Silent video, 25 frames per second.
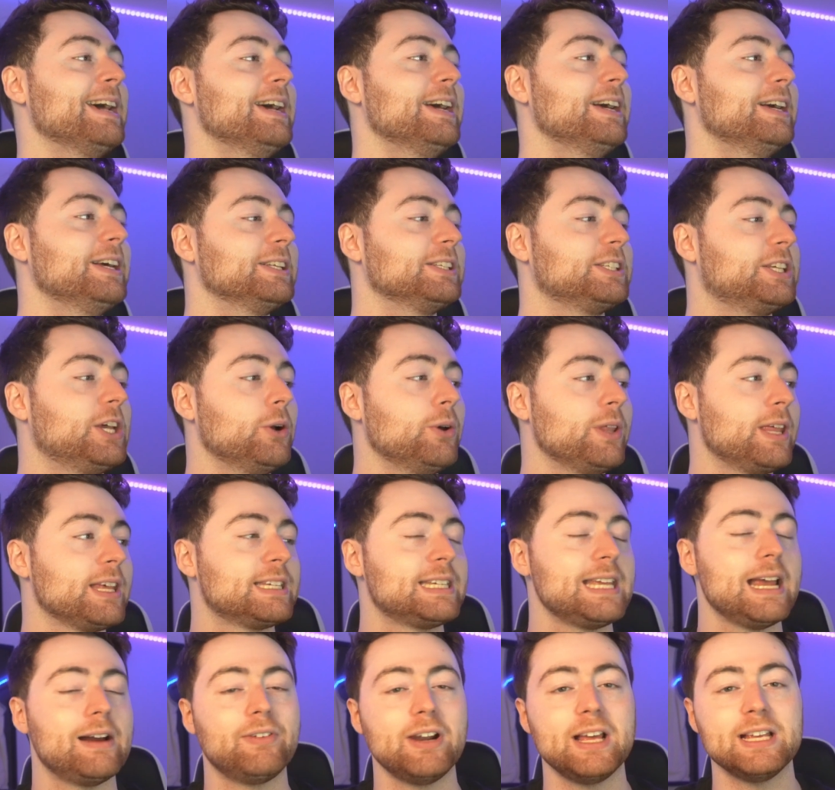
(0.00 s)
To the
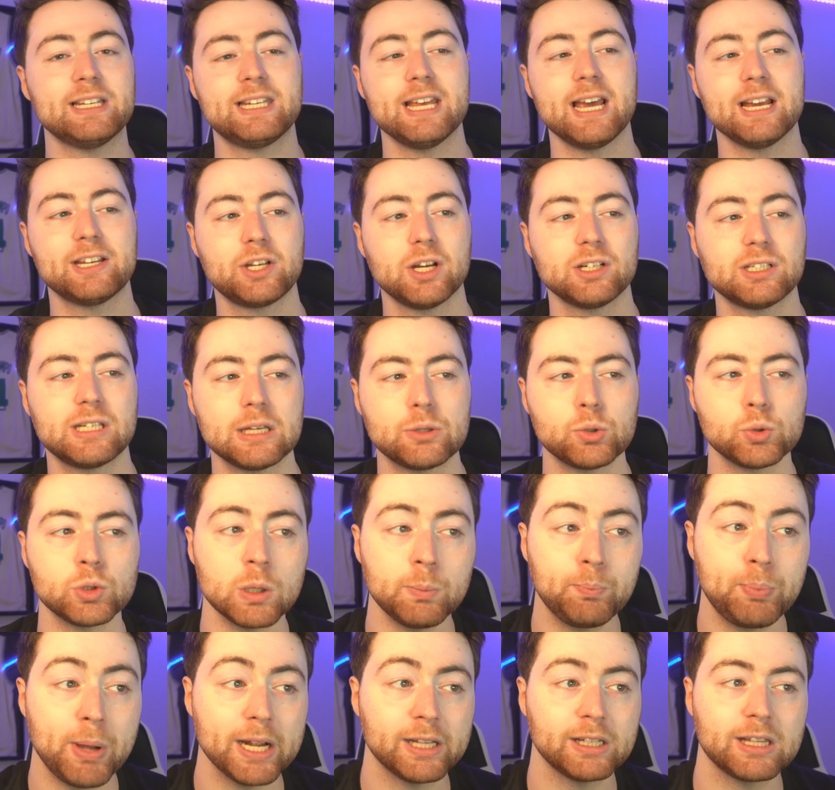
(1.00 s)
76ers. This was a
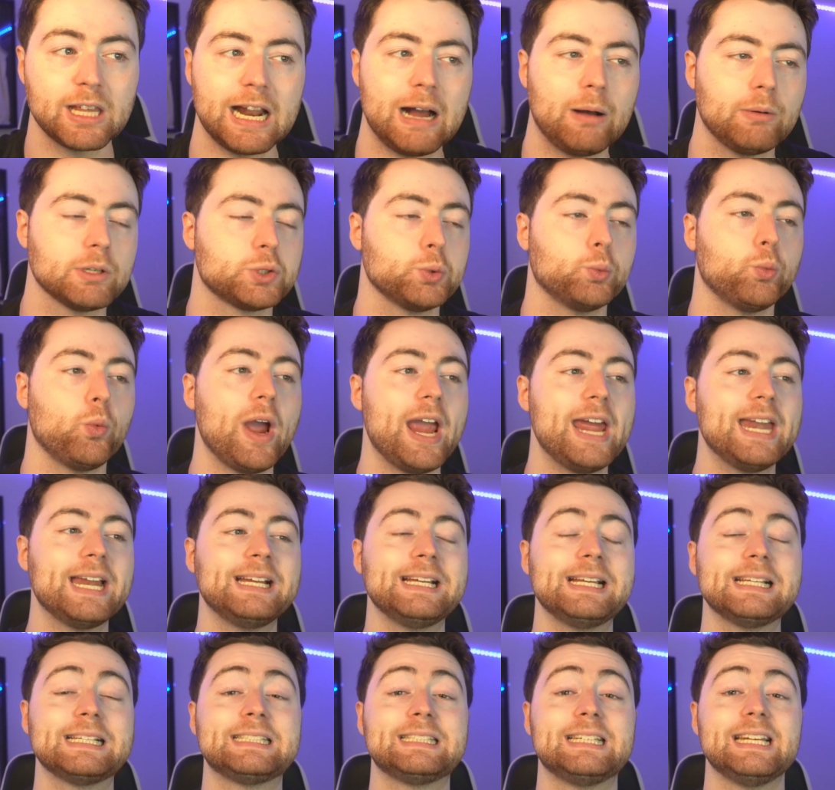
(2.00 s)
pick that I was waiting
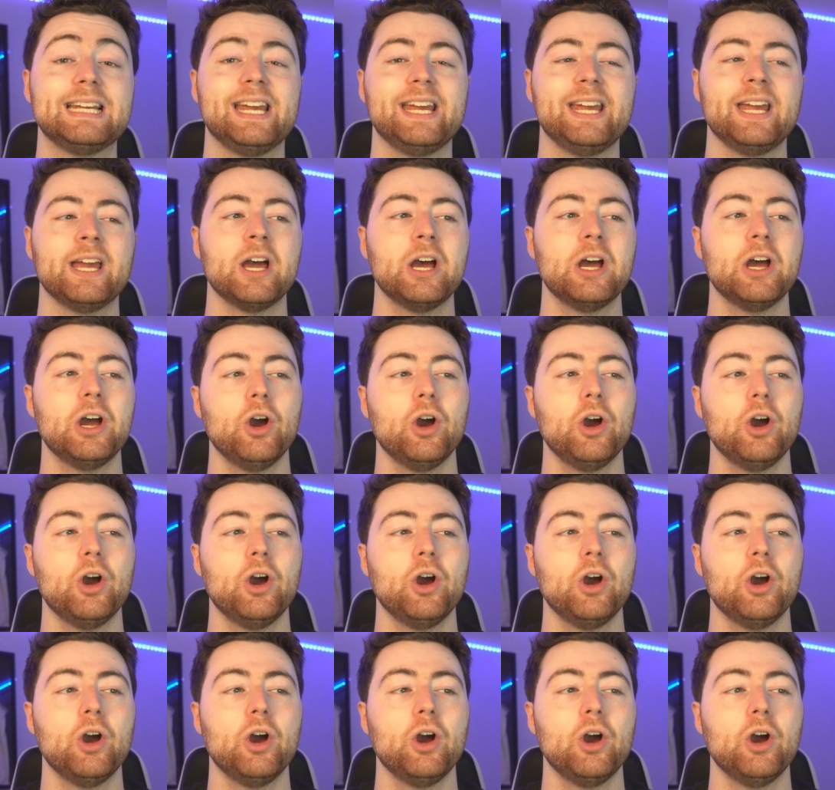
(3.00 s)
to see.